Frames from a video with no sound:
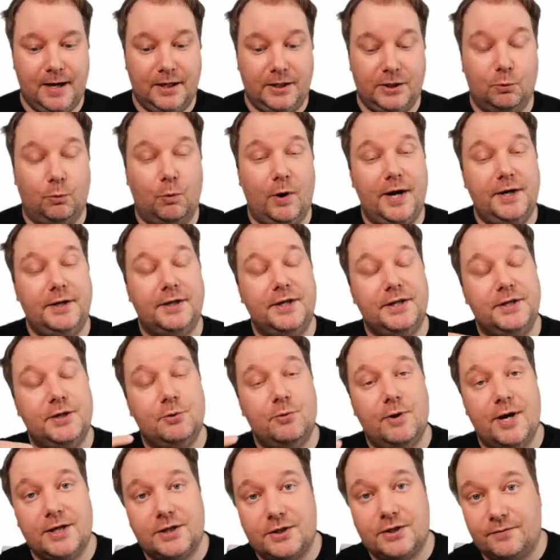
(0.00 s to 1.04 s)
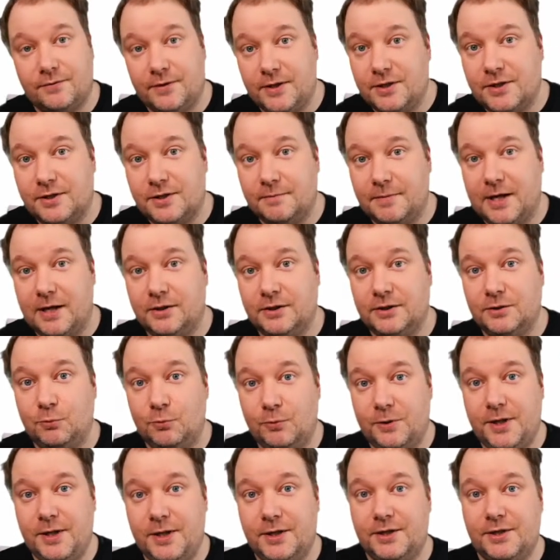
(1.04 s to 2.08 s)
the way the US thinks about the
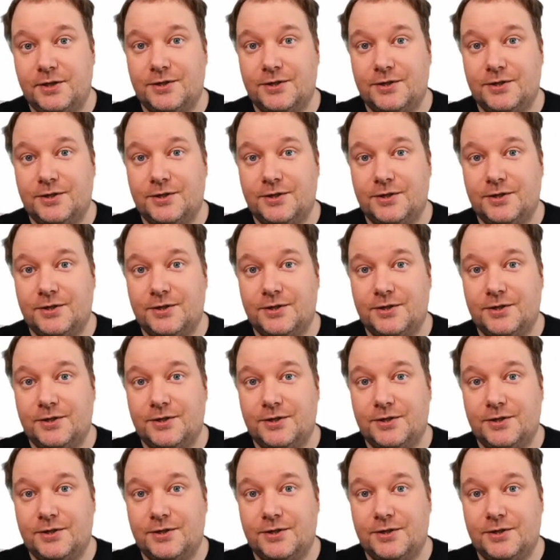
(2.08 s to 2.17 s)
week.